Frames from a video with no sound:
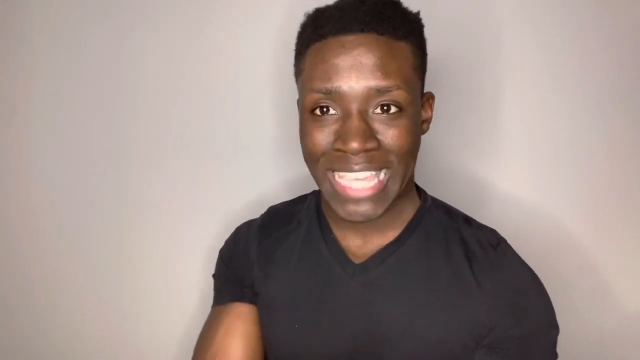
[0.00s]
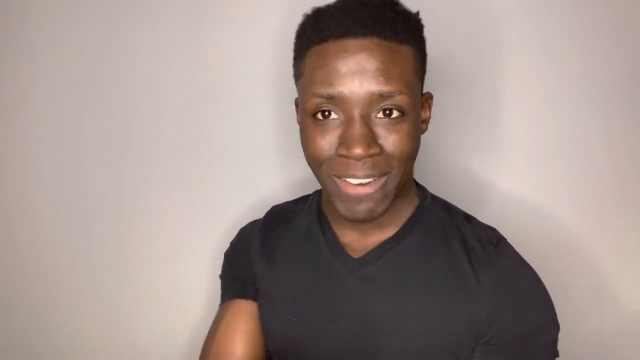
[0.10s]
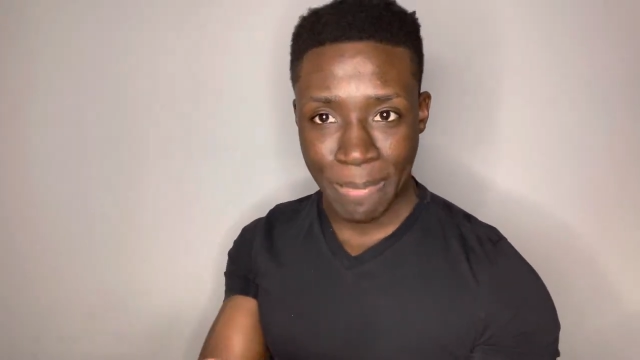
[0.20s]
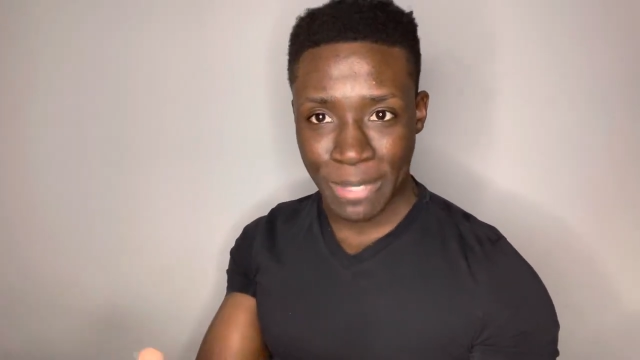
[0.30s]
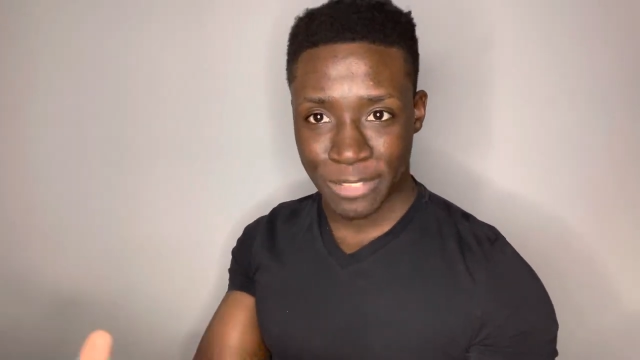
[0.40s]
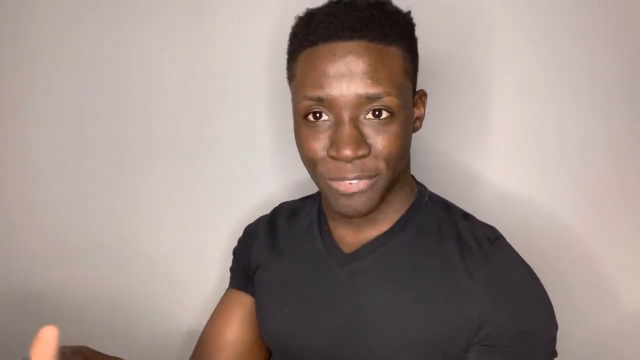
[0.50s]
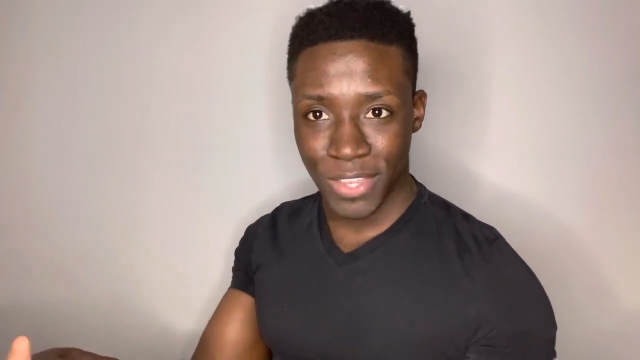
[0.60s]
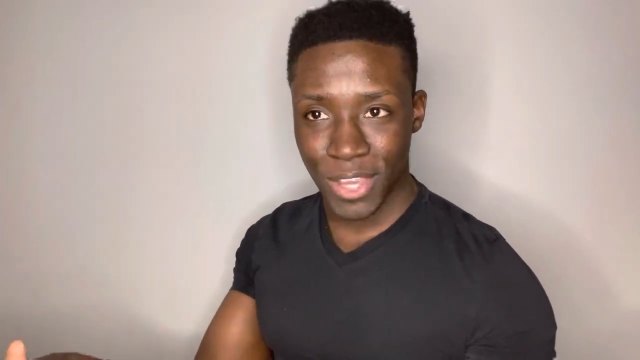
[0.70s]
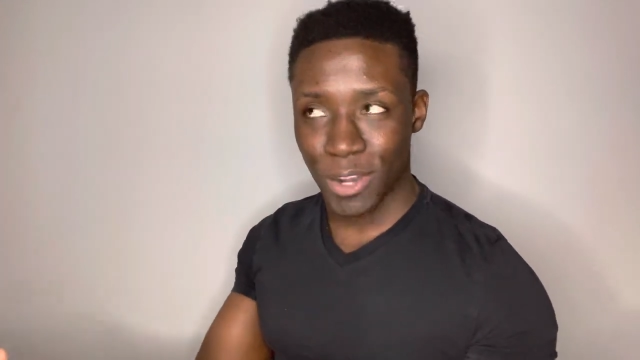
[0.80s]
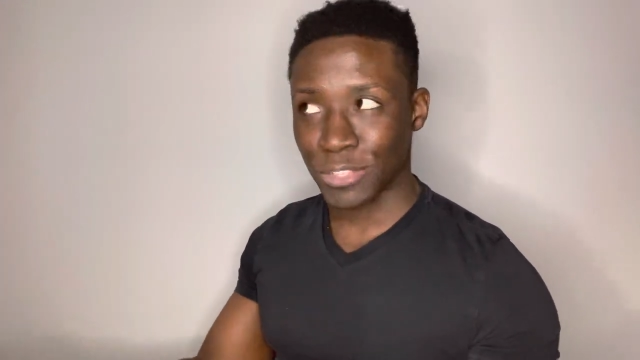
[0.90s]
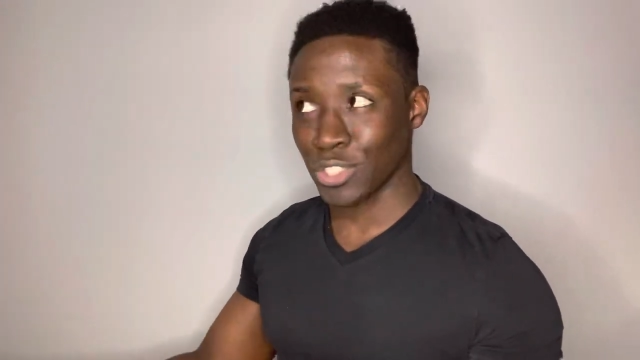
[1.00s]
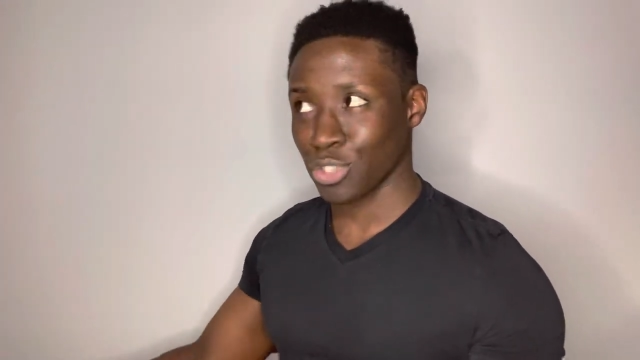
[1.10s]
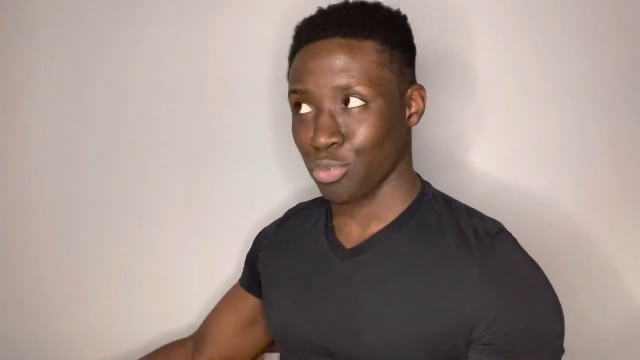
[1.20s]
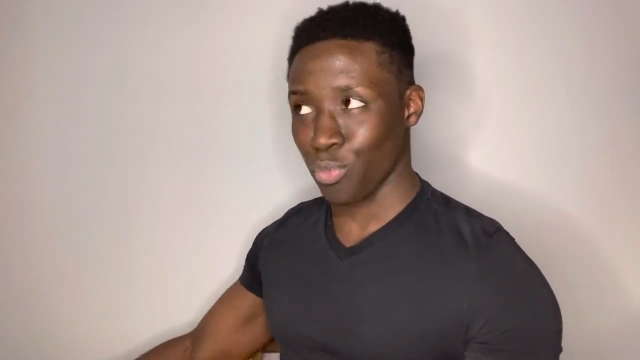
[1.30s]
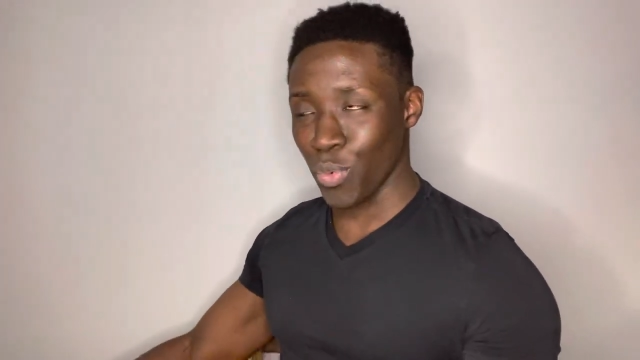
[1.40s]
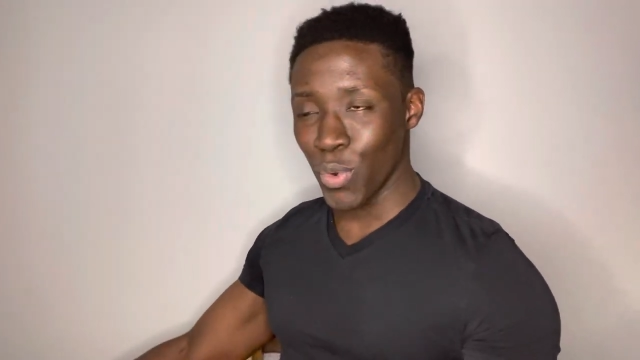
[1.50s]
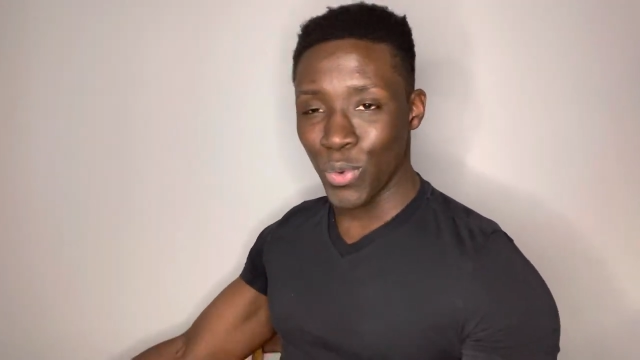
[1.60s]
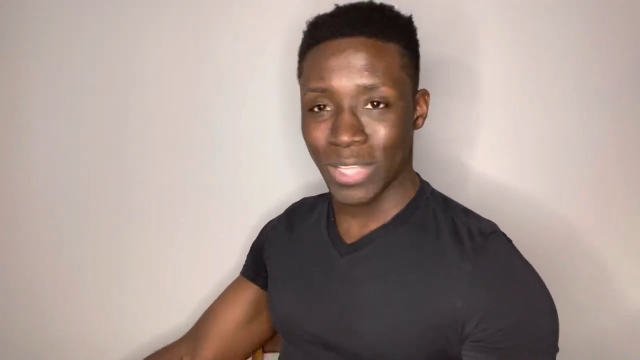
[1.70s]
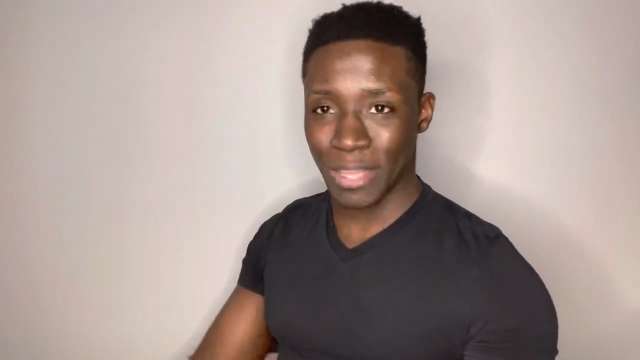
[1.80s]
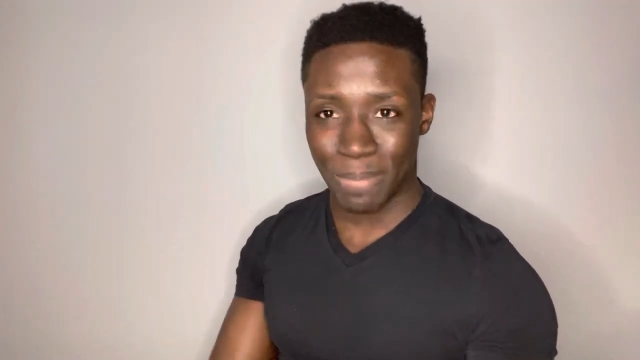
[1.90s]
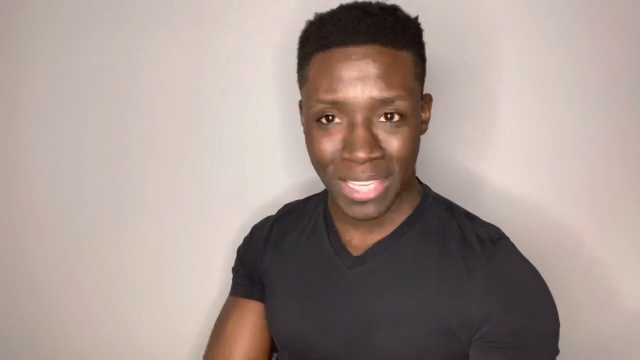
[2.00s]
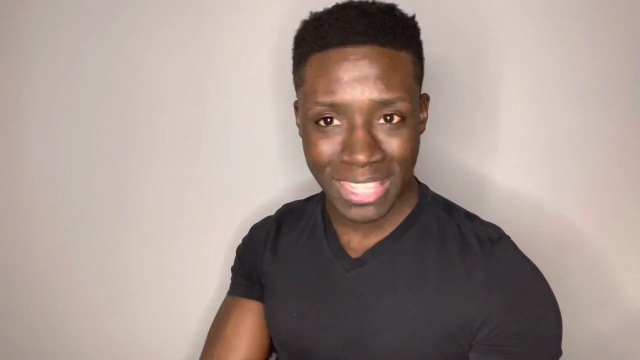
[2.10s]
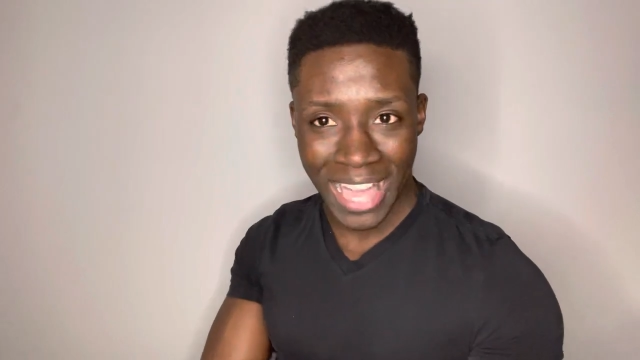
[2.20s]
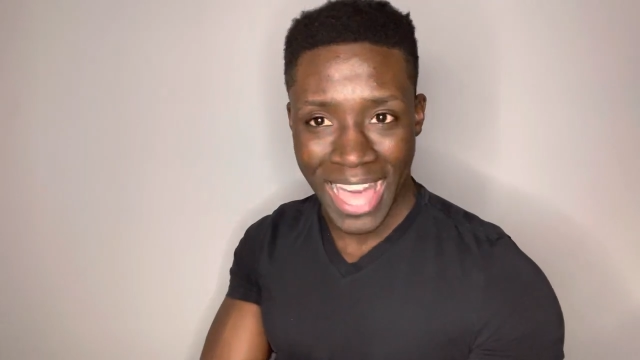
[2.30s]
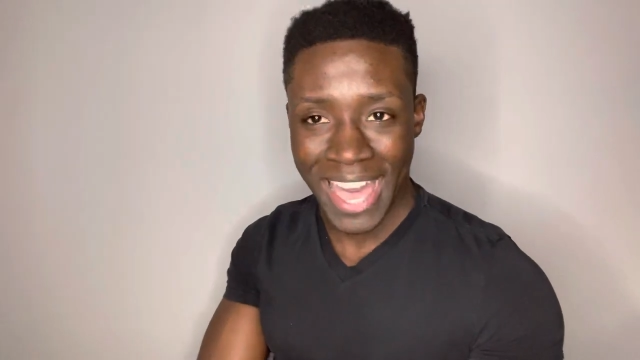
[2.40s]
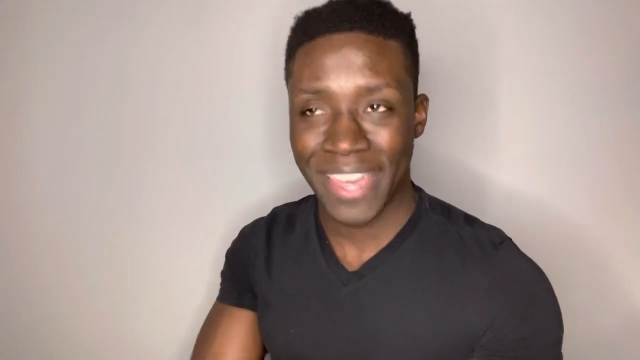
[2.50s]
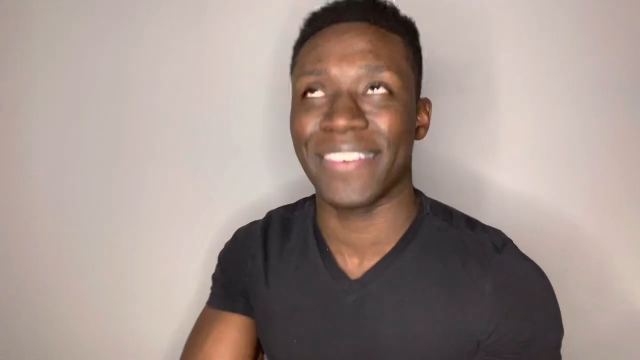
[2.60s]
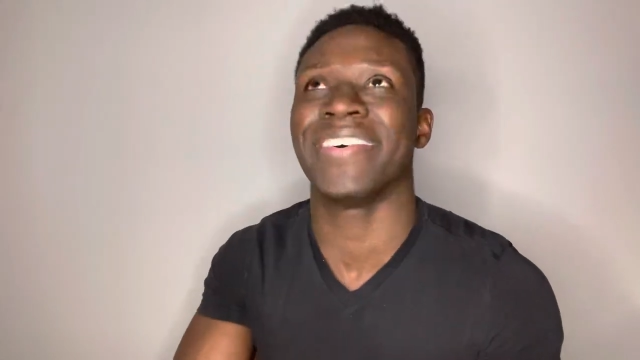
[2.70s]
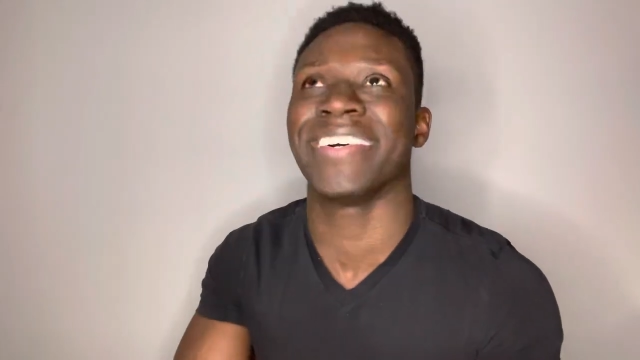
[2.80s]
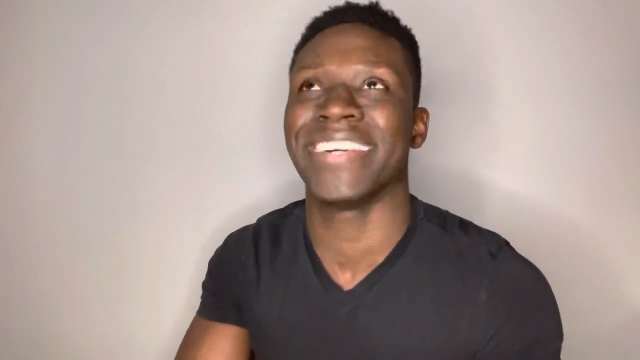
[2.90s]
how it must feel to truly be alive.